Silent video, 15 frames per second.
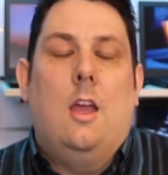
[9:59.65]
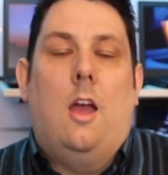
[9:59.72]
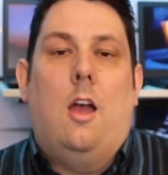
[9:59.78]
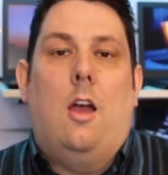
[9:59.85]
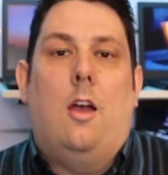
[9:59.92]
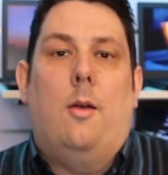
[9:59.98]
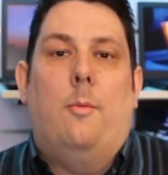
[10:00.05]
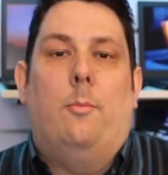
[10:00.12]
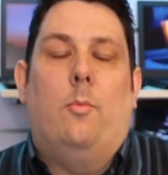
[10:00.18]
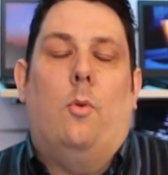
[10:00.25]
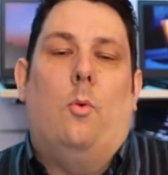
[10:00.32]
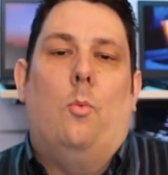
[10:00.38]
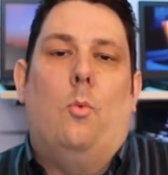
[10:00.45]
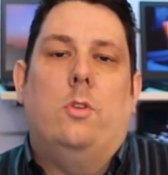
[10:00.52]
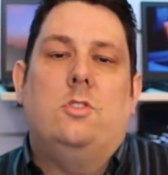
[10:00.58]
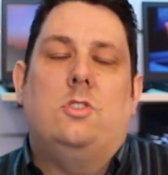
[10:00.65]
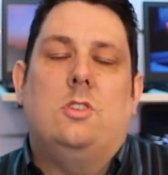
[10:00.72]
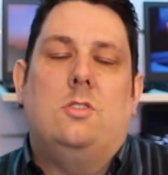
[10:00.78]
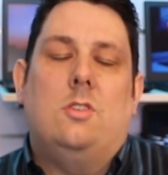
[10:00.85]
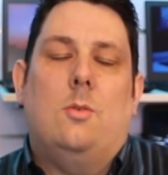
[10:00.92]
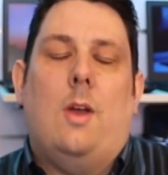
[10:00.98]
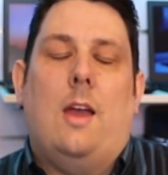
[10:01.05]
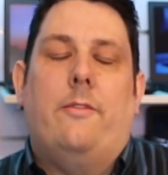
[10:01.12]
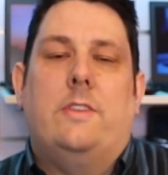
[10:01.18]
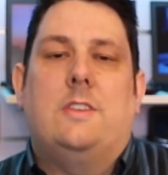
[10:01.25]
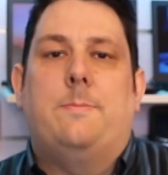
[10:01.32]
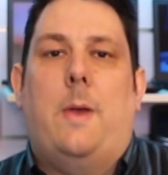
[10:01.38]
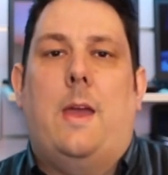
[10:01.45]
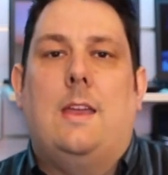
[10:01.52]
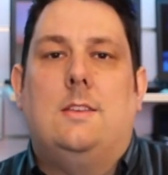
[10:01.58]
Once you do have this
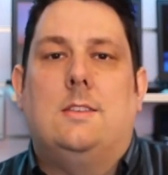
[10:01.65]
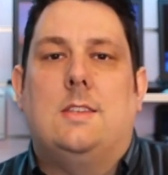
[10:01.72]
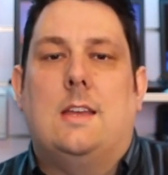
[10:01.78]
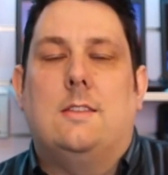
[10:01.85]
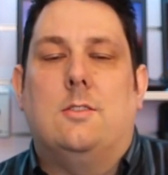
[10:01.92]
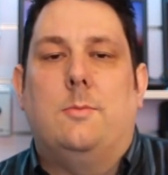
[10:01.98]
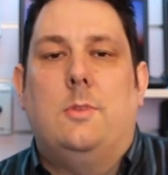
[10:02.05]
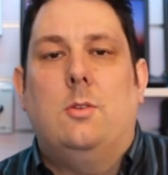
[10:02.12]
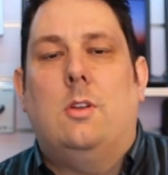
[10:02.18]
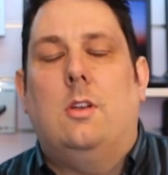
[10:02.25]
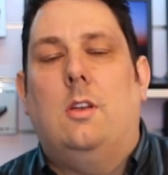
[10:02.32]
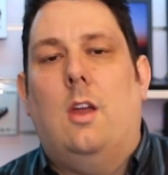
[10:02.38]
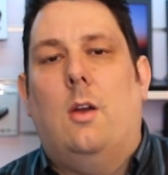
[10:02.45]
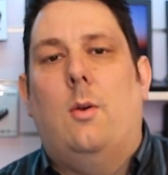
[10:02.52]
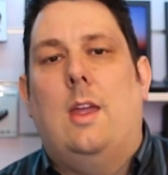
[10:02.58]
page set up, you can go